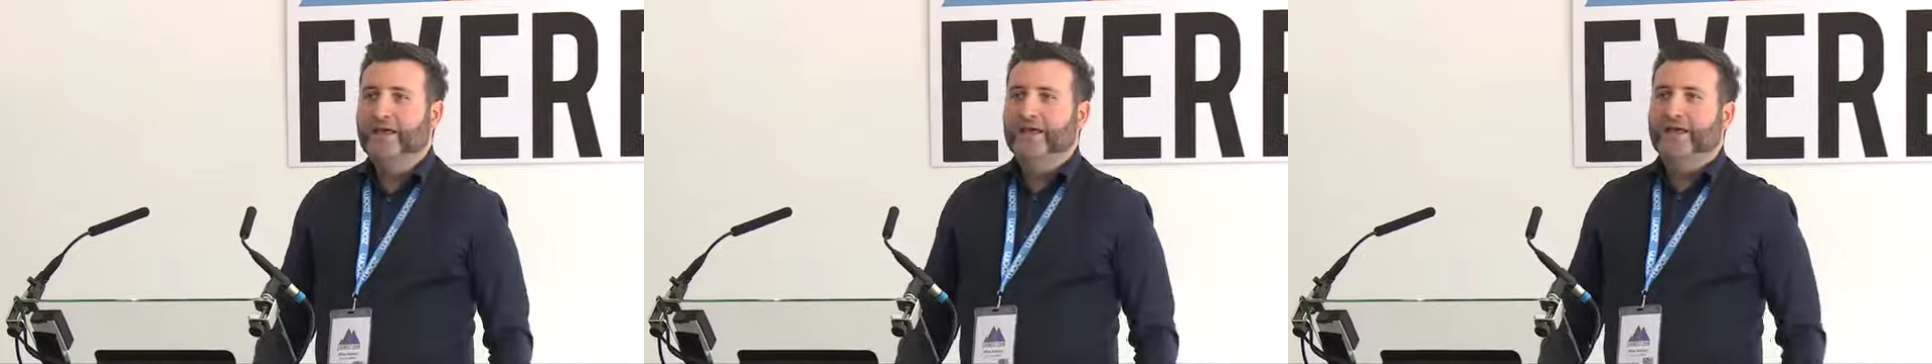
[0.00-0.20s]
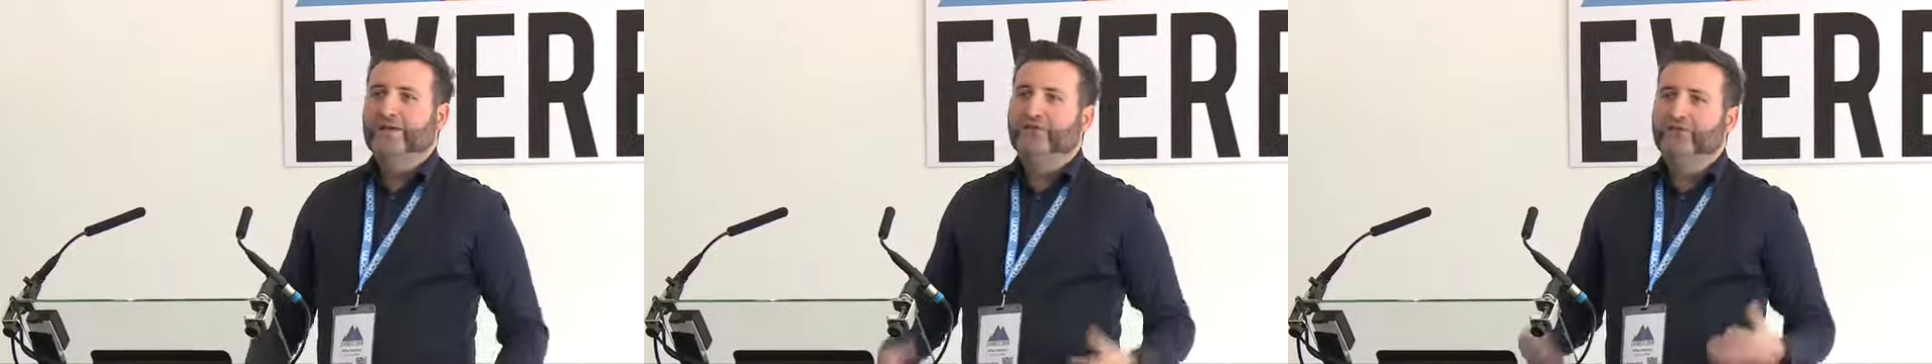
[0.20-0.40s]

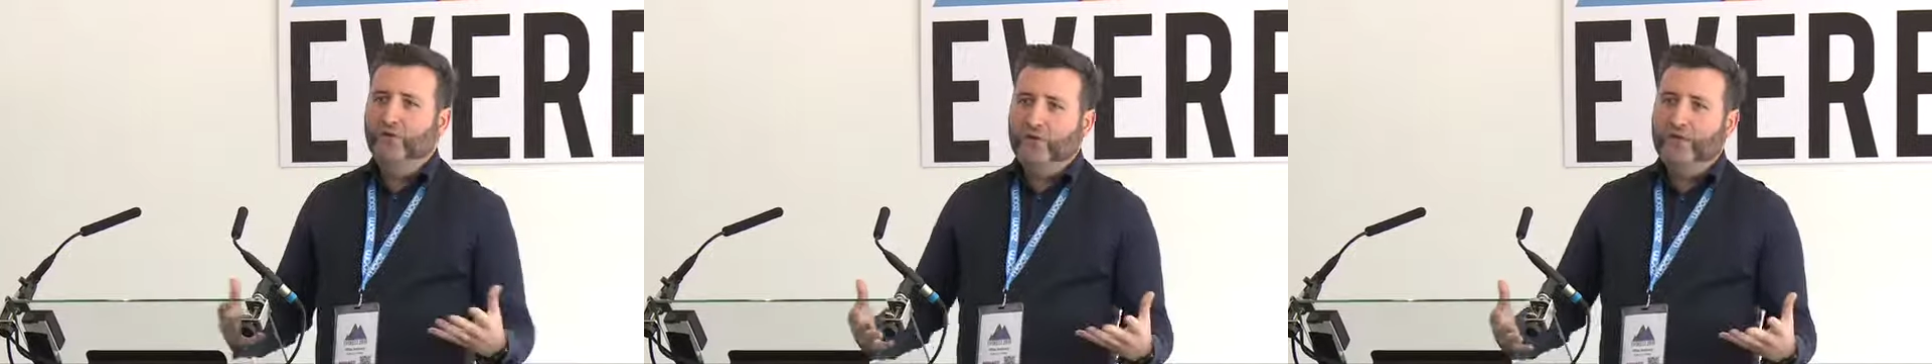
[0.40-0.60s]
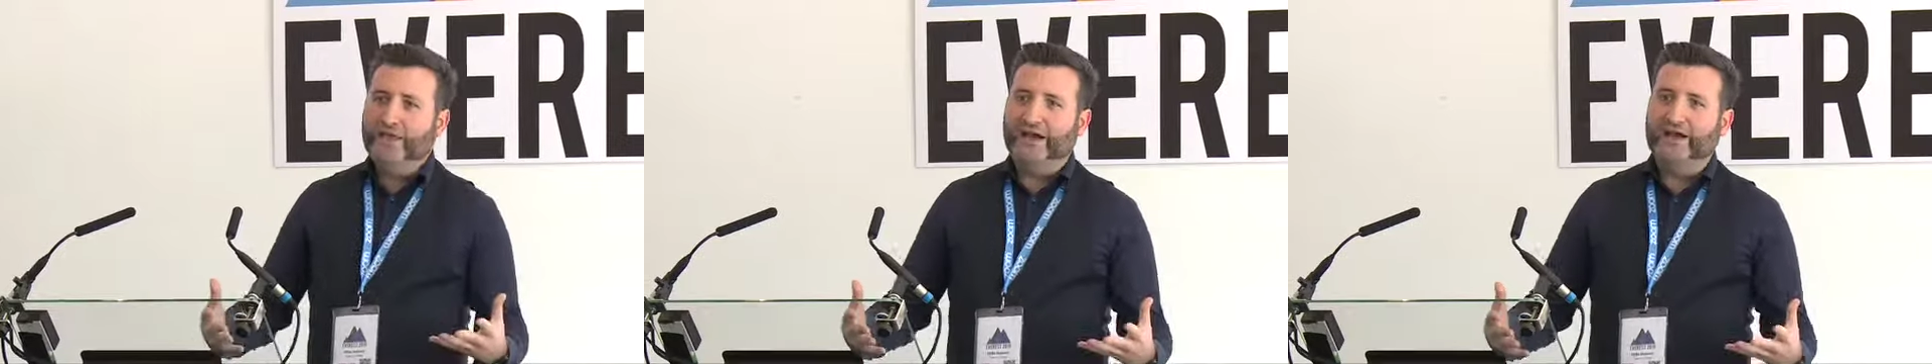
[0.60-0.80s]
And
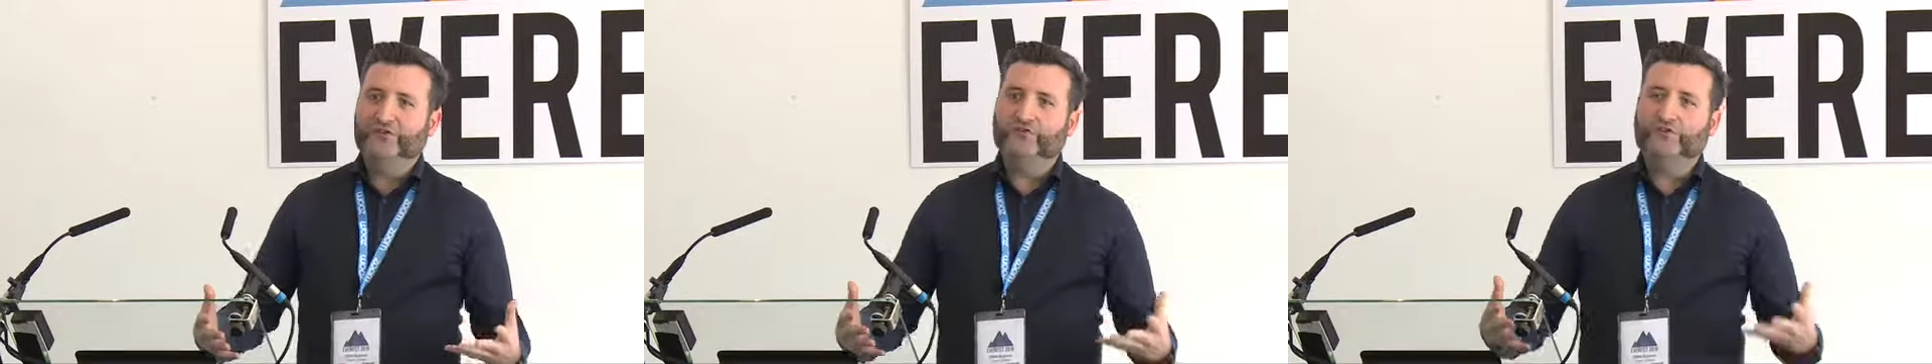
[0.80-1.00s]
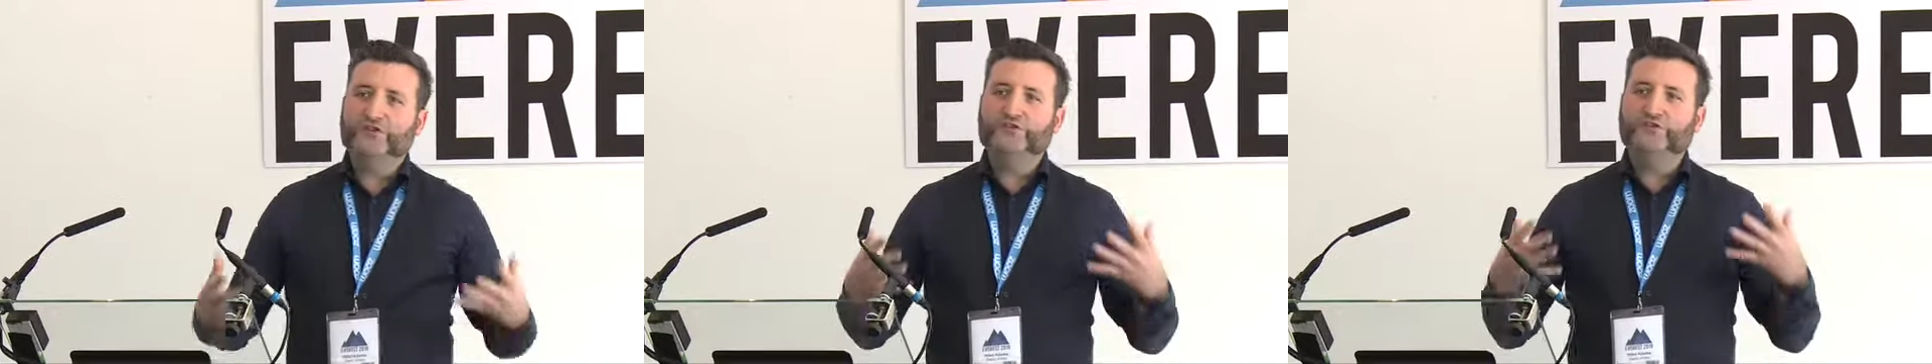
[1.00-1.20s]
for
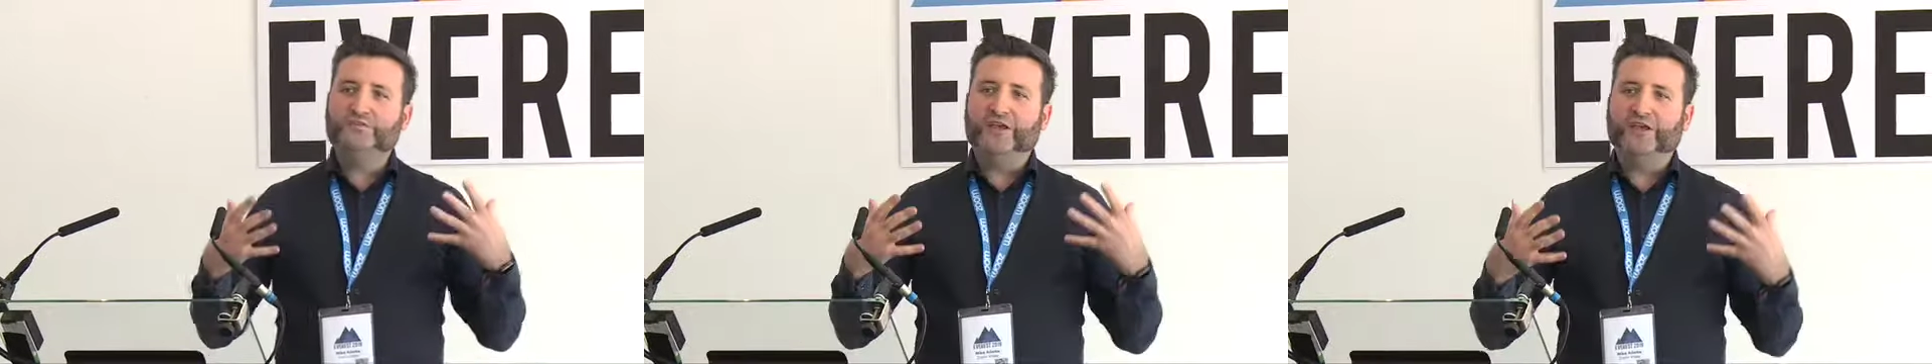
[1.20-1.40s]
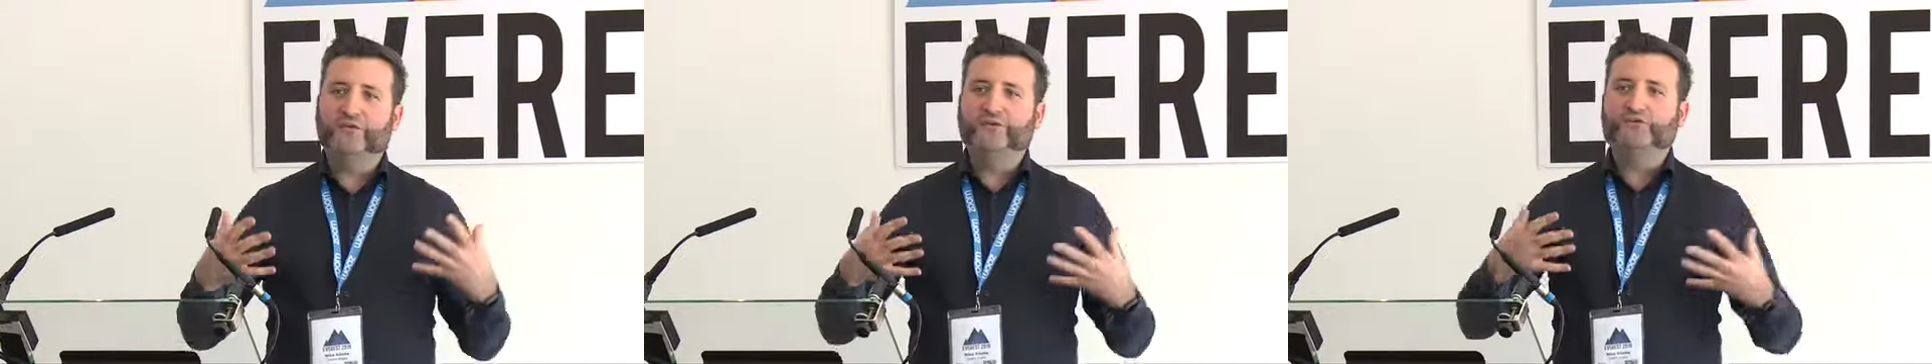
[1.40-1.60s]
that, you need to
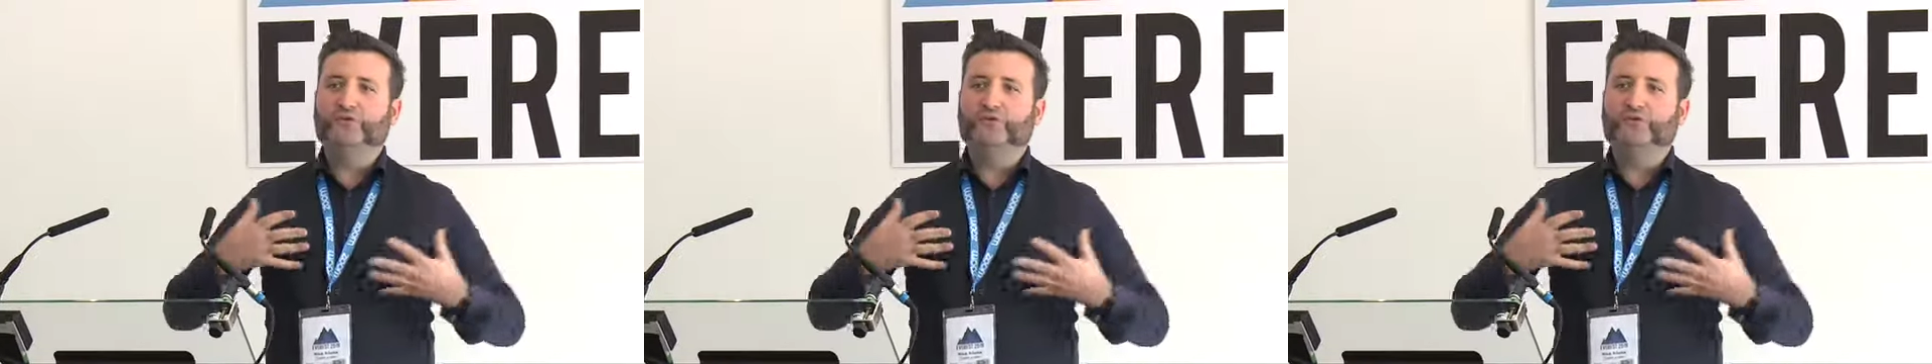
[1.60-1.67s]
be able to